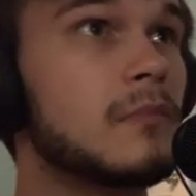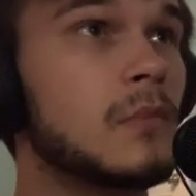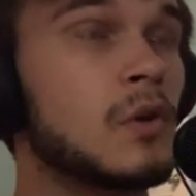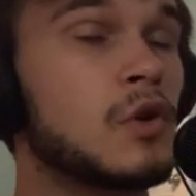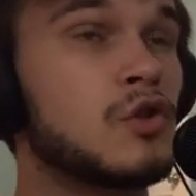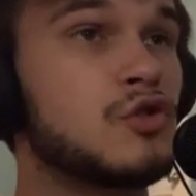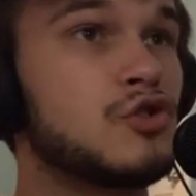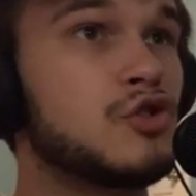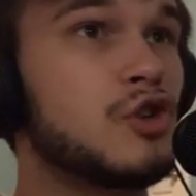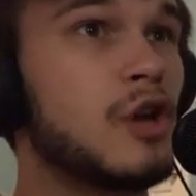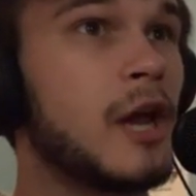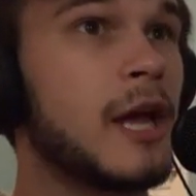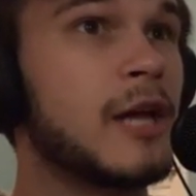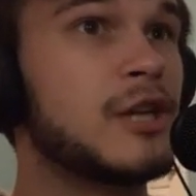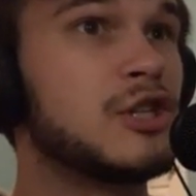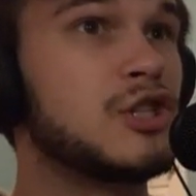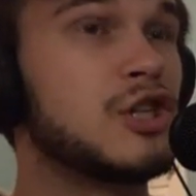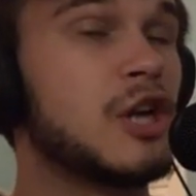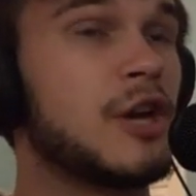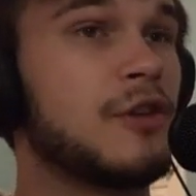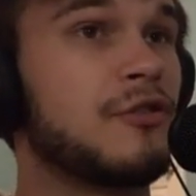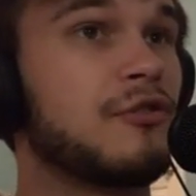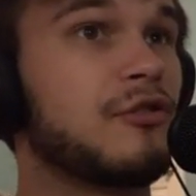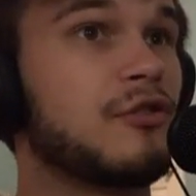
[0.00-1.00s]
should I
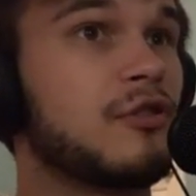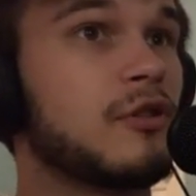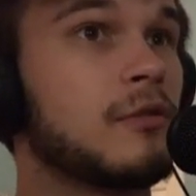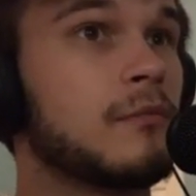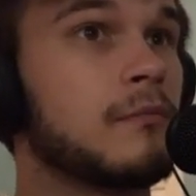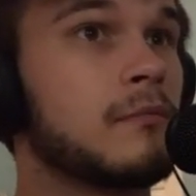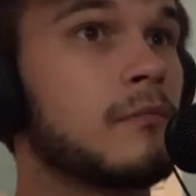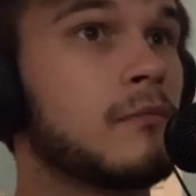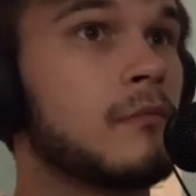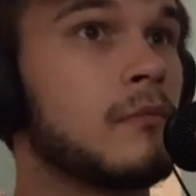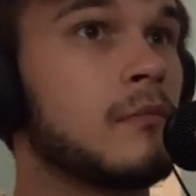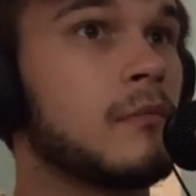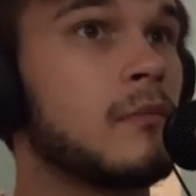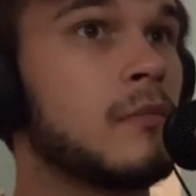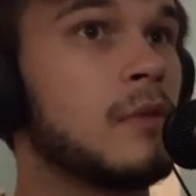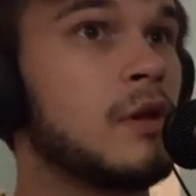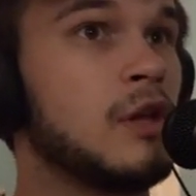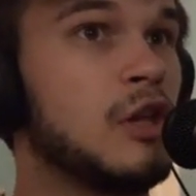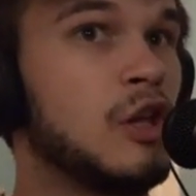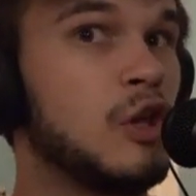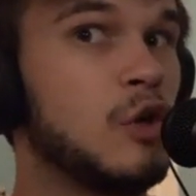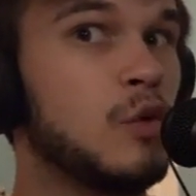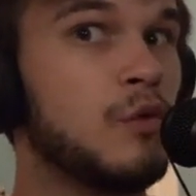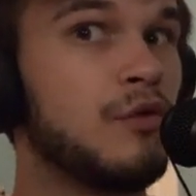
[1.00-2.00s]
just
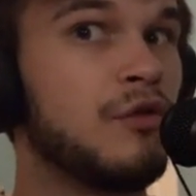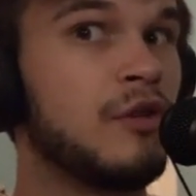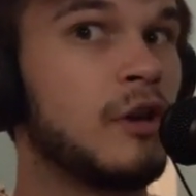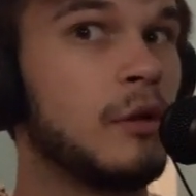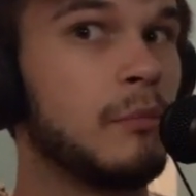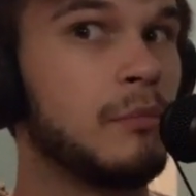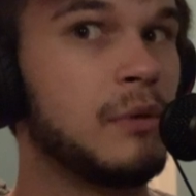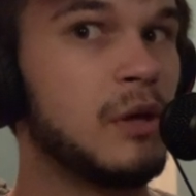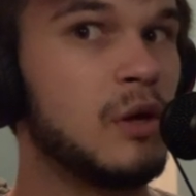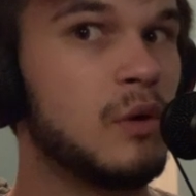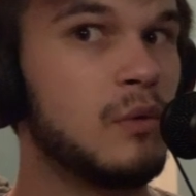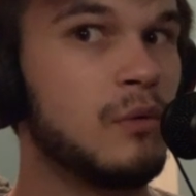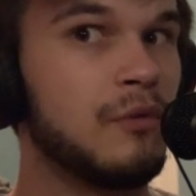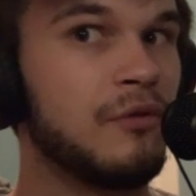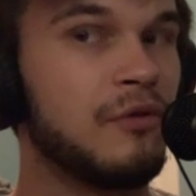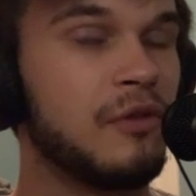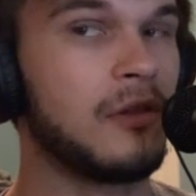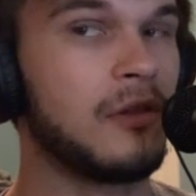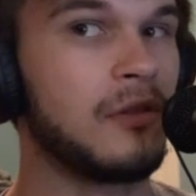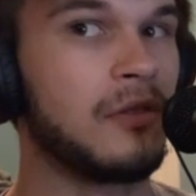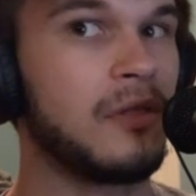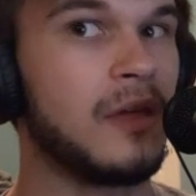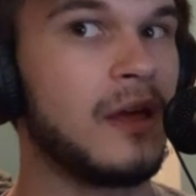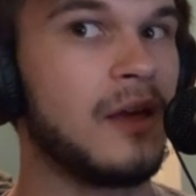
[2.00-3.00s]
use and abuse
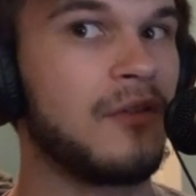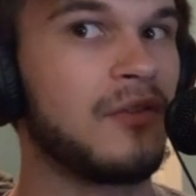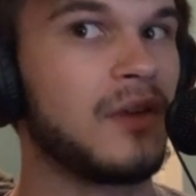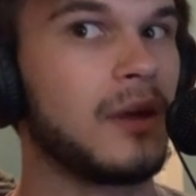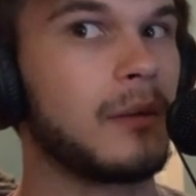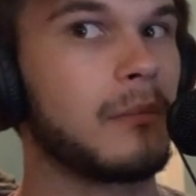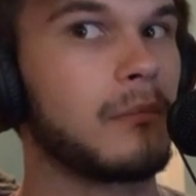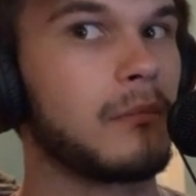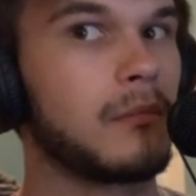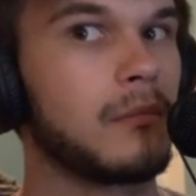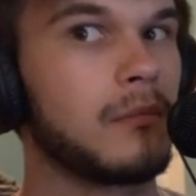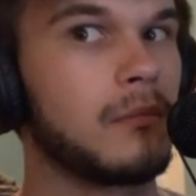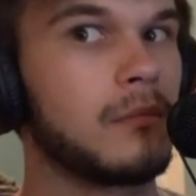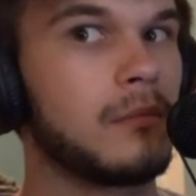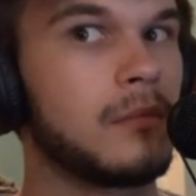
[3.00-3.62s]
things I'm